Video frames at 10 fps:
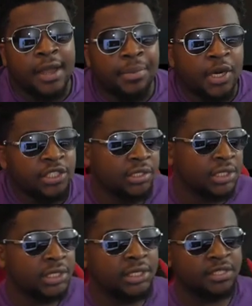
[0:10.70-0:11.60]
Now,
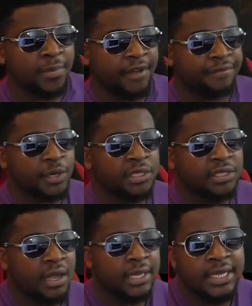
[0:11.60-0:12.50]
personally, this is my first
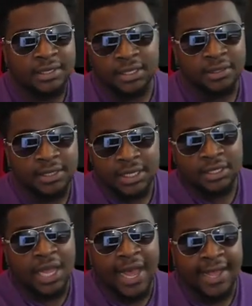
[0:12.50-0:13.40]
time listening to
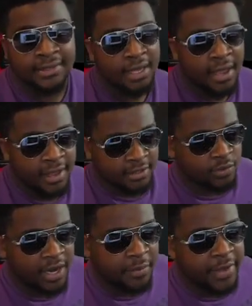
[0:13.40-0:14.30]
these guys. It was
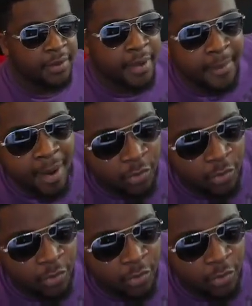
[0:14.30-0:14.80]
recommended by my